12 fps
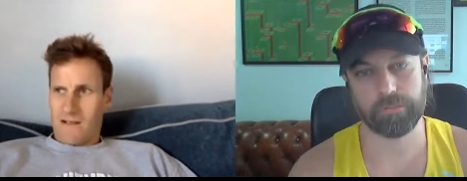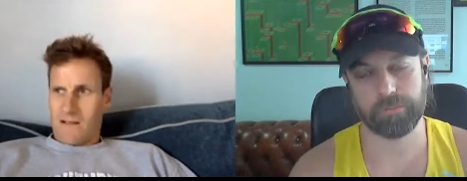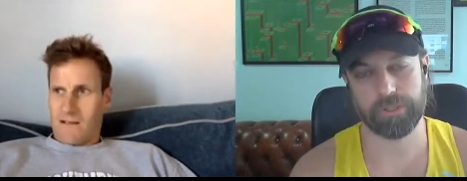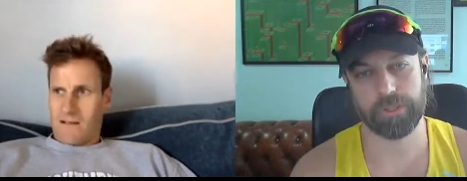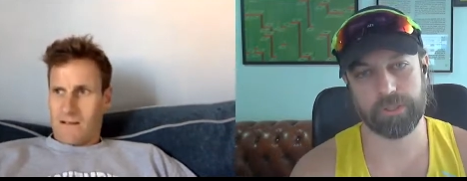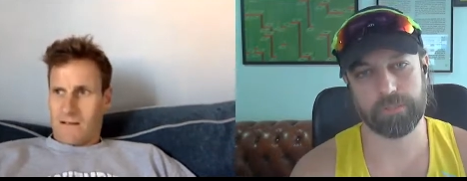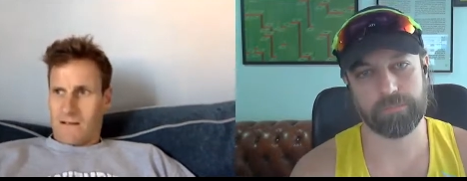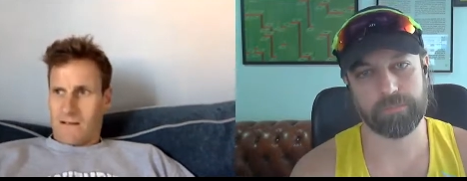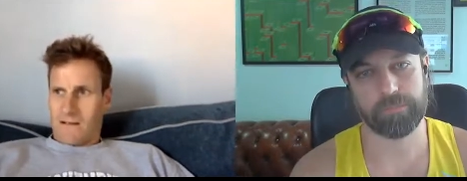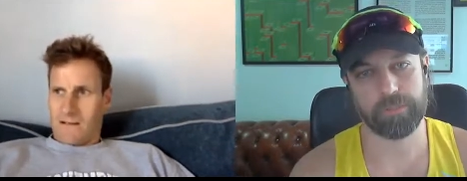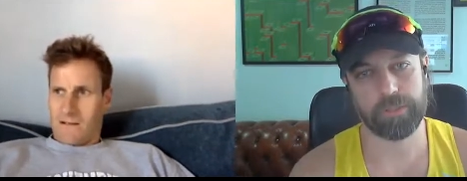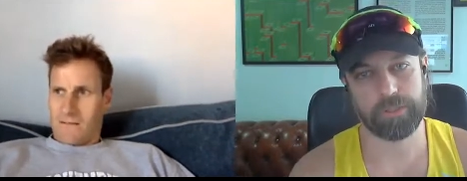Speaker 1: with that
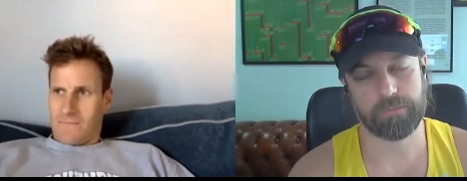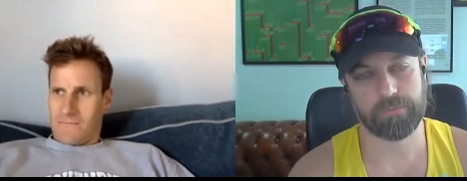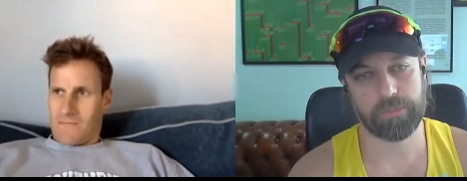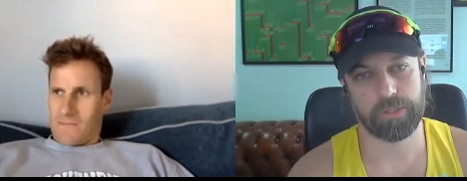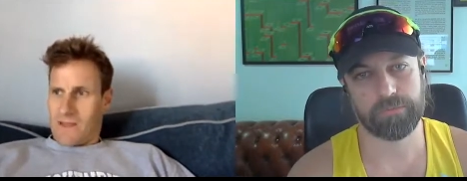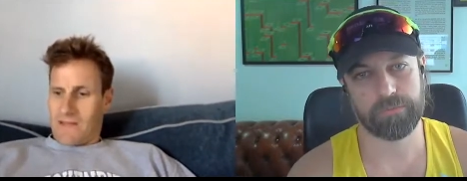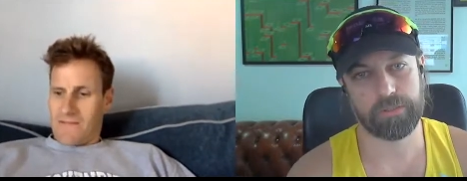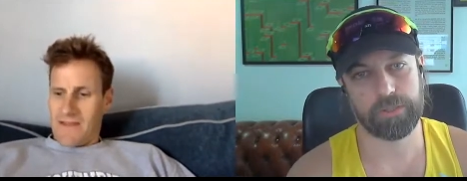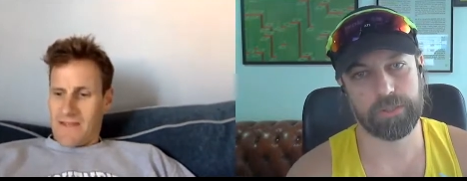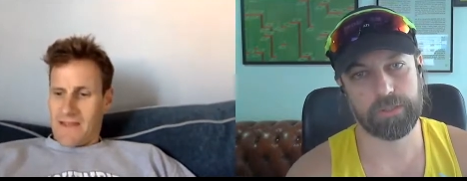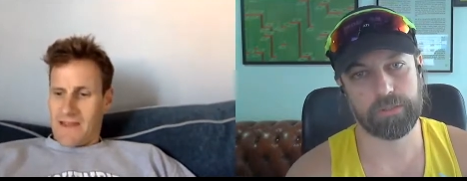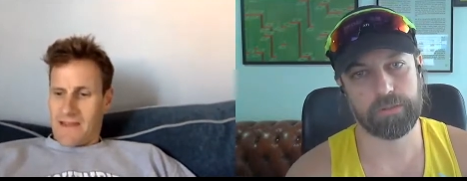with that with that I
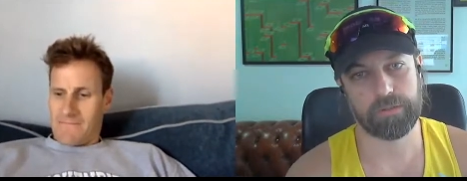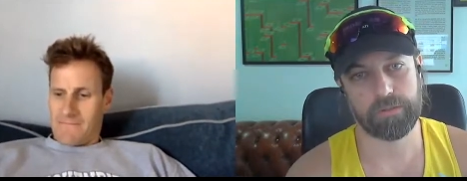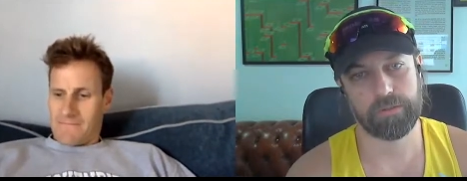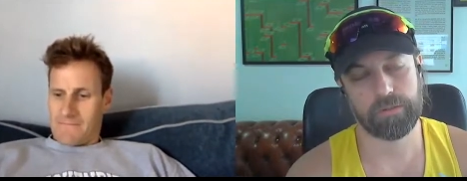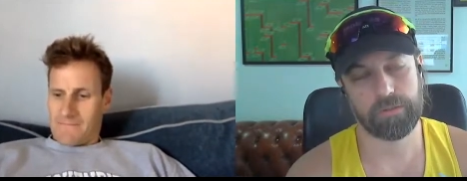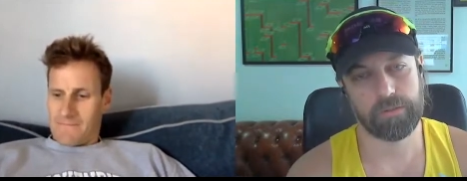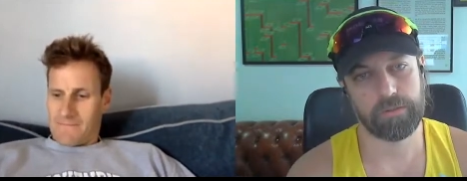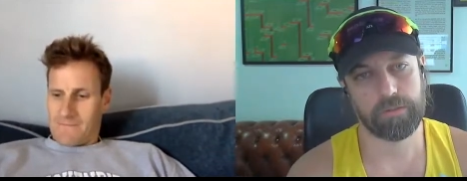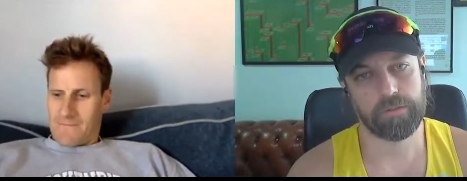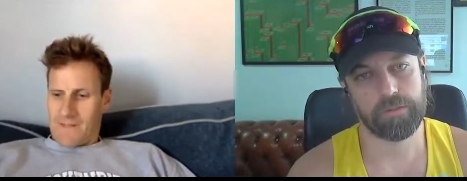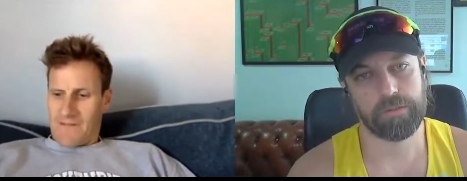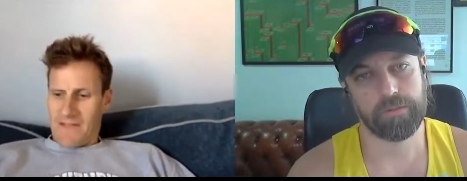feeling? Think
Speaker 2: it,
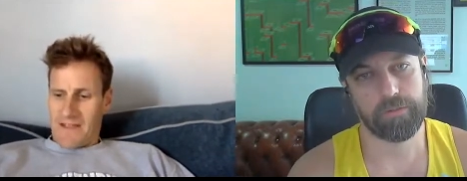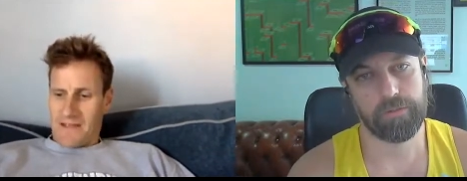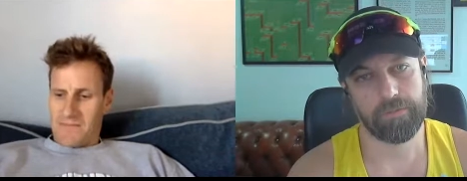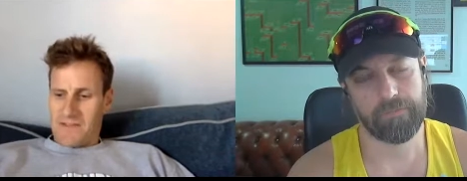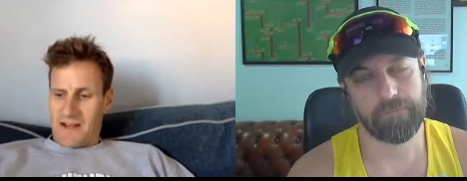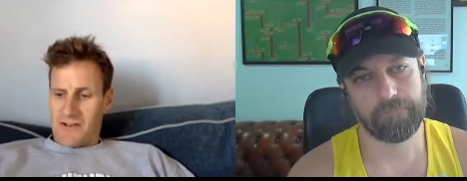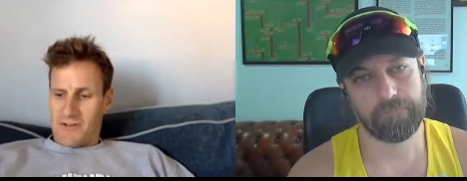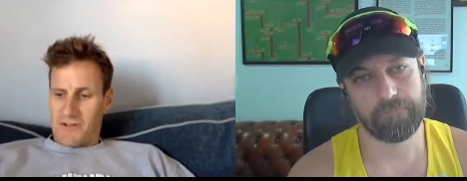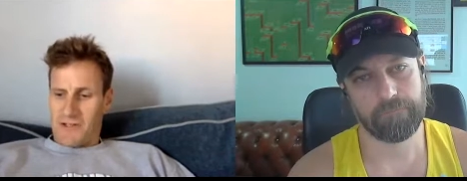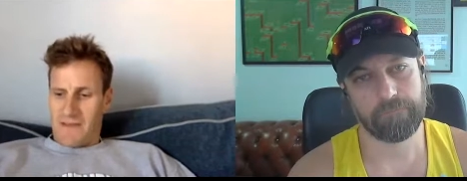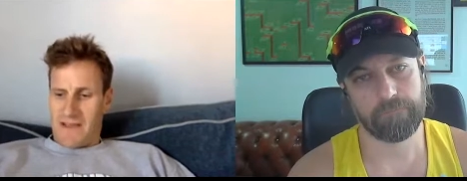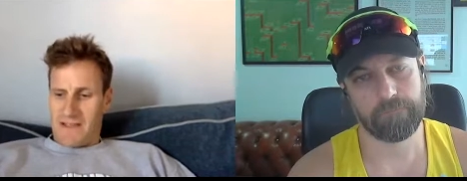I think it comes naturally
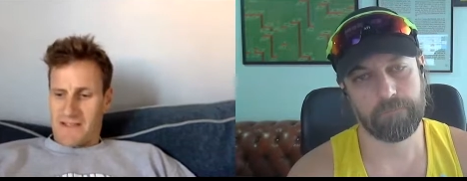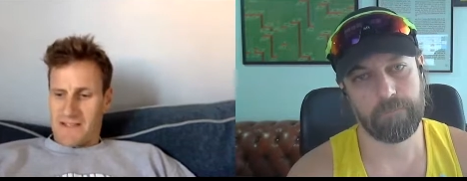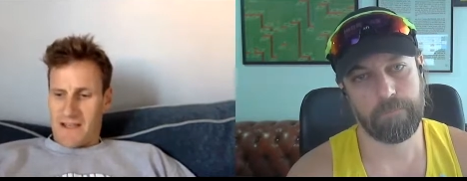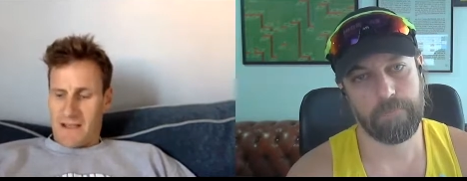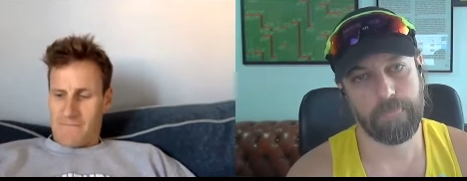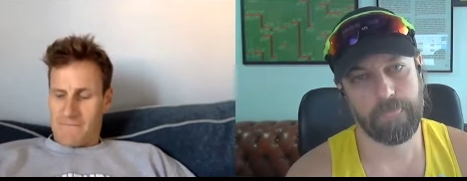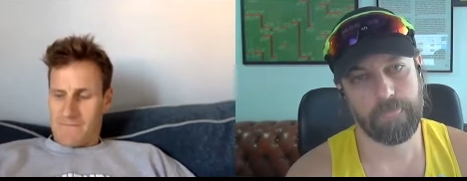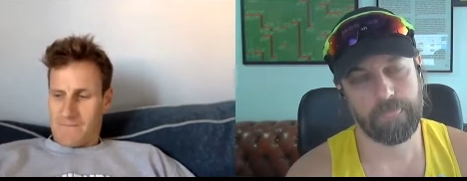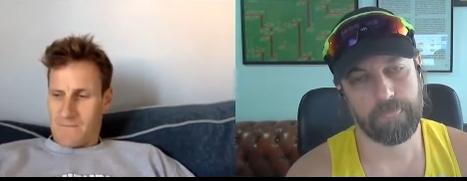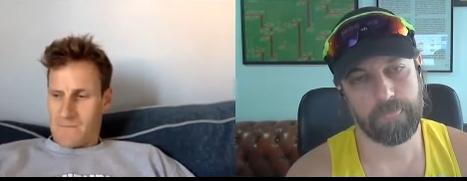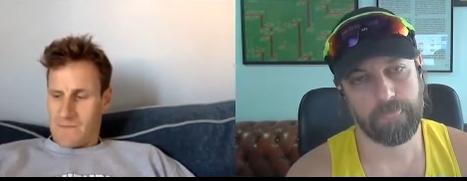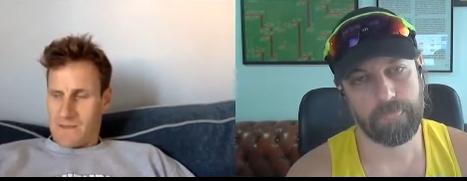to me. It's um,
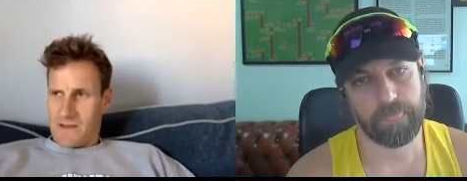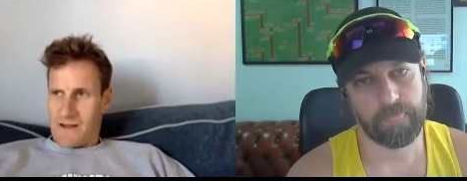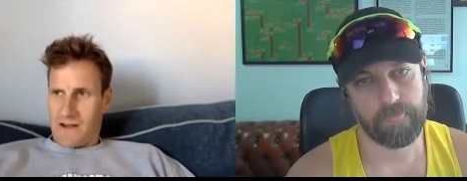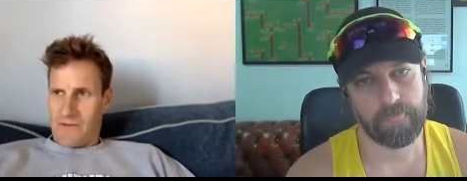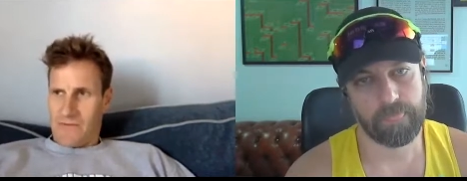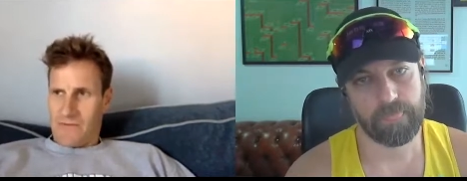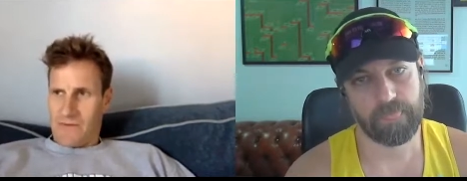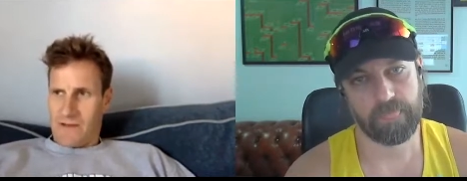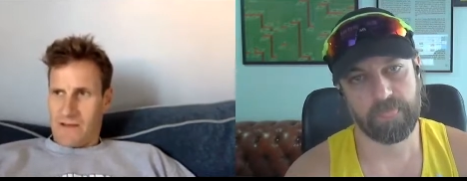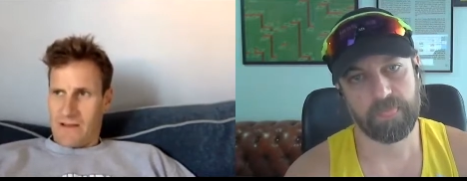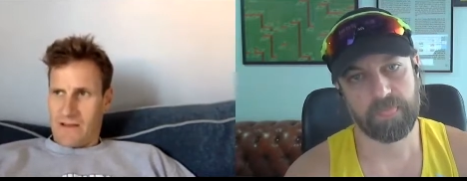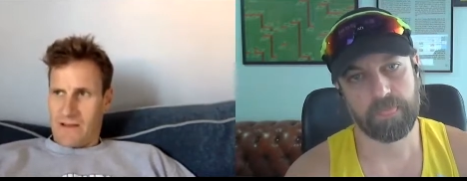you know,
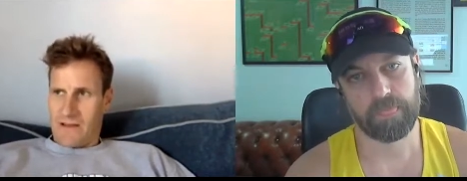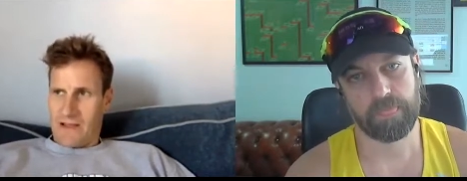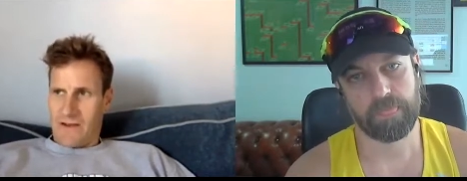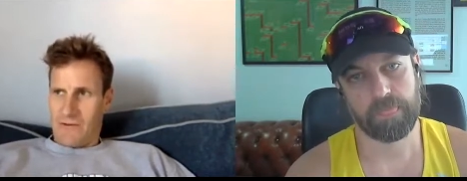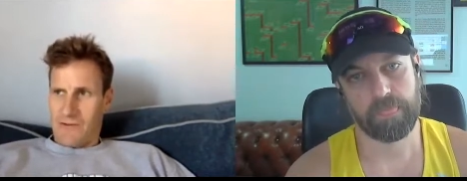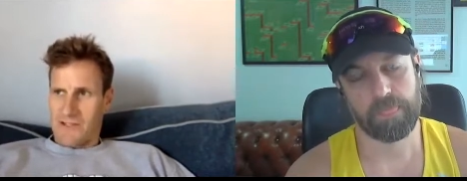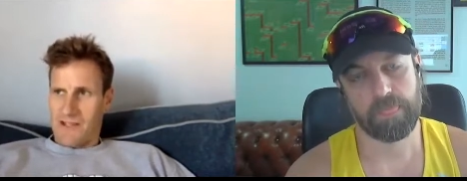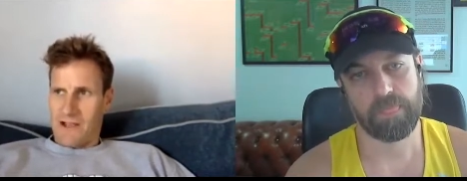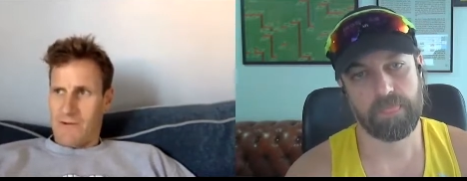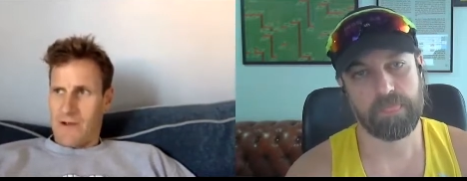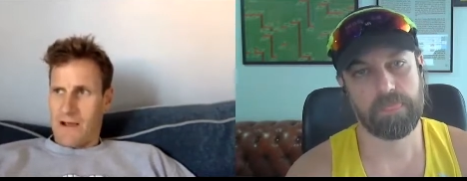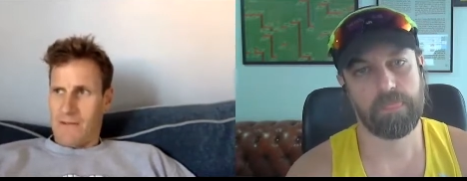and
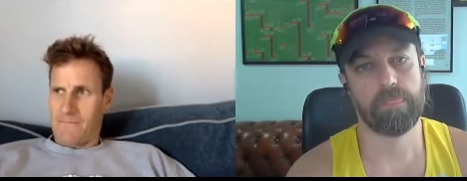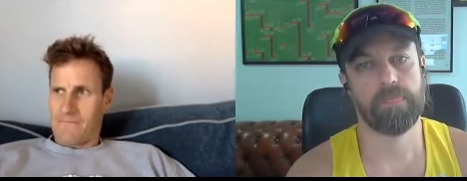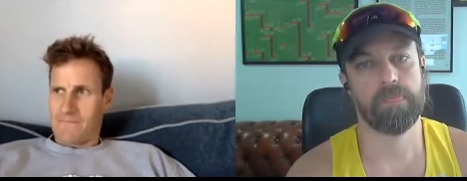also um,